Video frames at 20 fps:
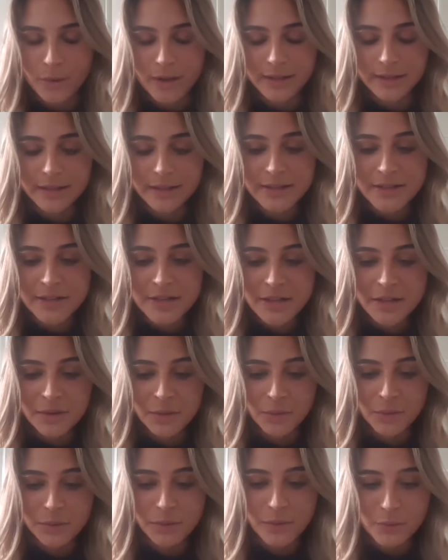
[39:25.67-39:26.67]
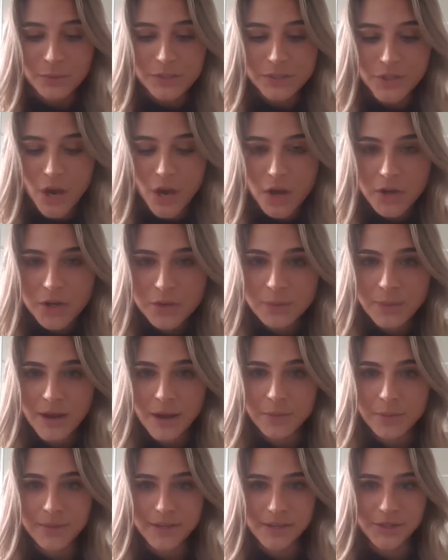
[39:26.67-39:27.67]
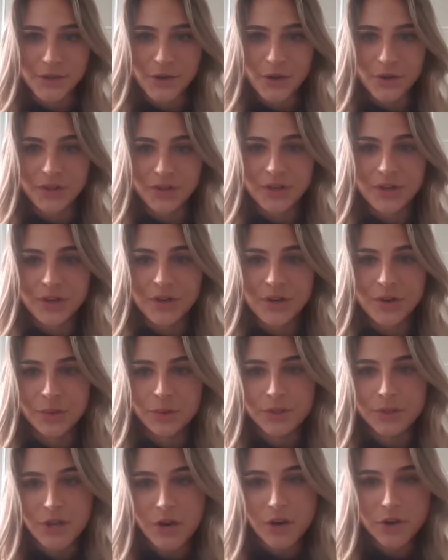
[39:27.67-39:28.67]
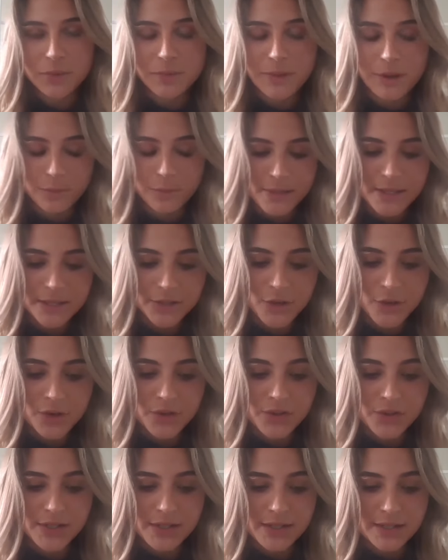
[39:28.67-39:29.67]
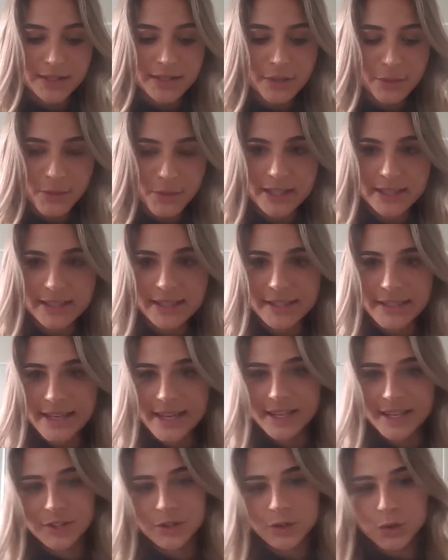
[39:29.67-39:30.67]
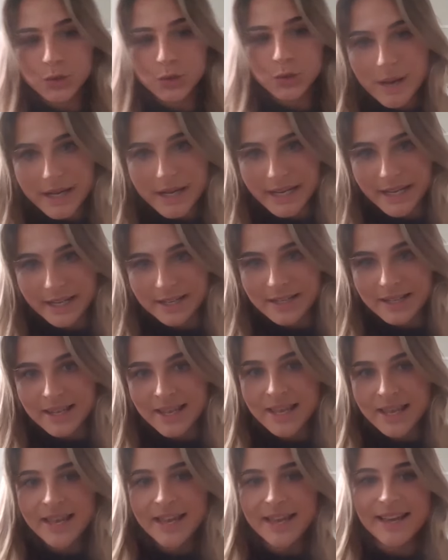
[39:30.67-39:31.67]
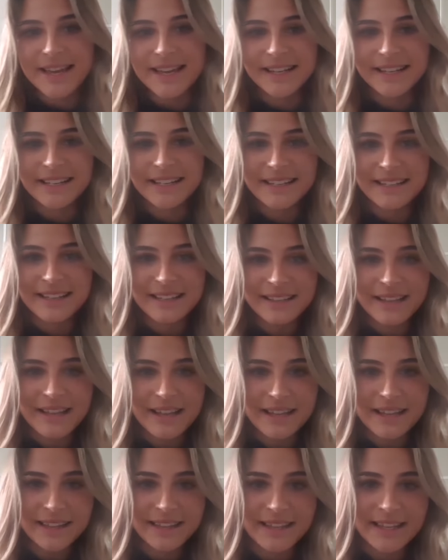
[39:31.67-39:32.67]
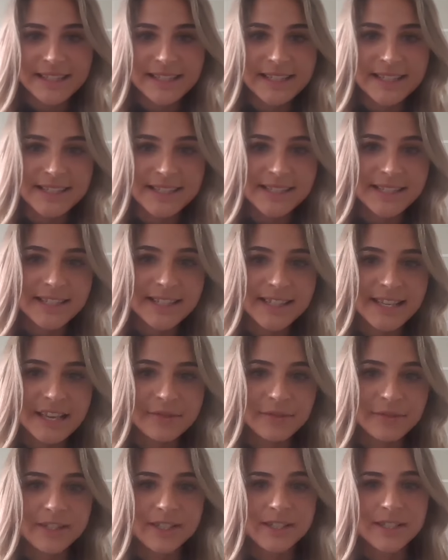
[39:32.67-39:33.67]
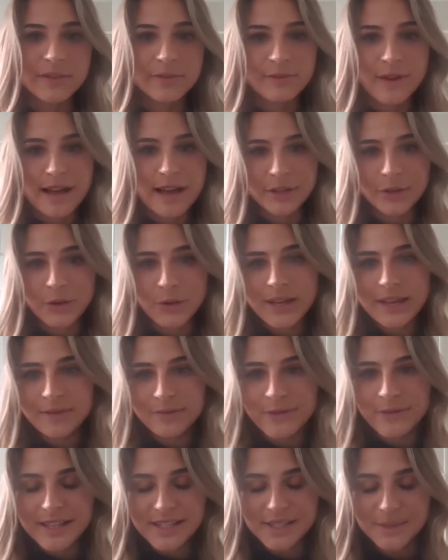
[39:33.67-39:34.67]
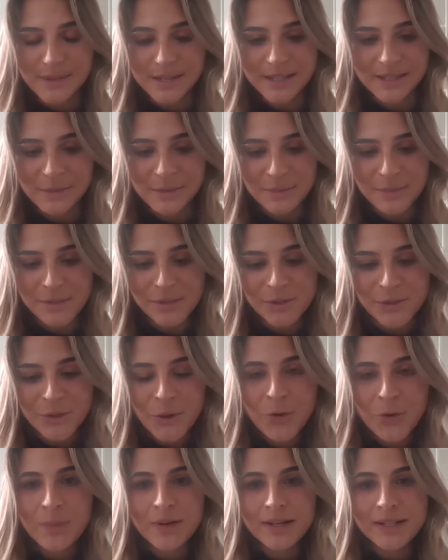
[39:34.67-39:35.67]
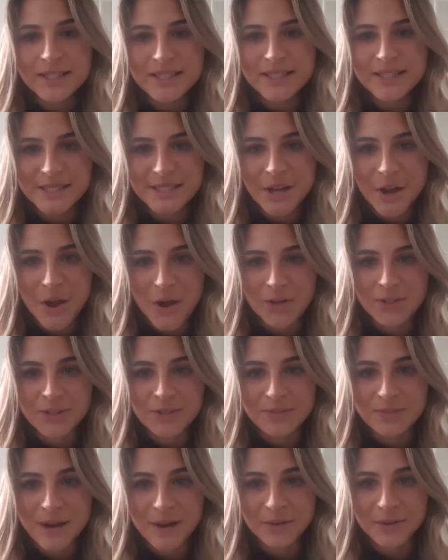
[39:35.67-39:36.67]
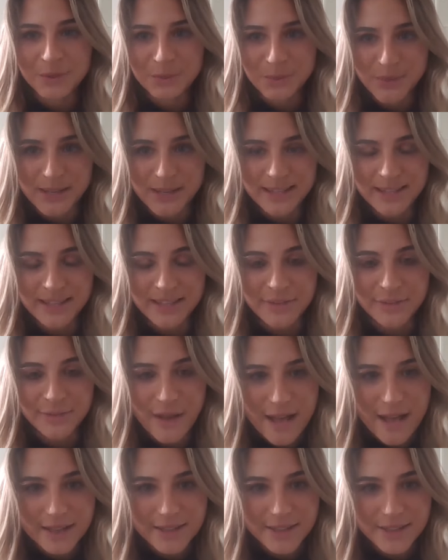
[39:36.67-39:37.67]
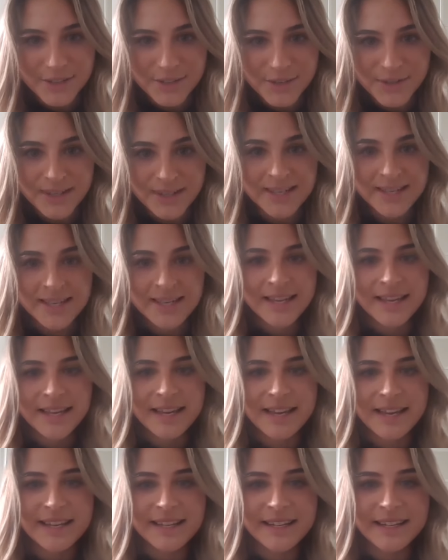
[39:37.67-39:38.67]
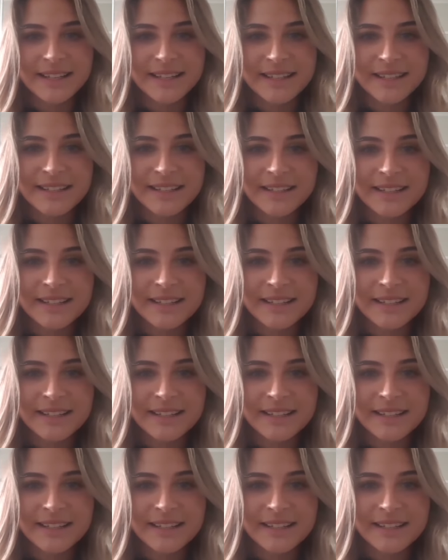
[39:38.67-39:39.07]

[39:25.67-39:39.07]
well w- when we talk about bitcoin we talk about bitcoins directly linked to money and like that it's the safest value investment, but nobody talks about the real value. And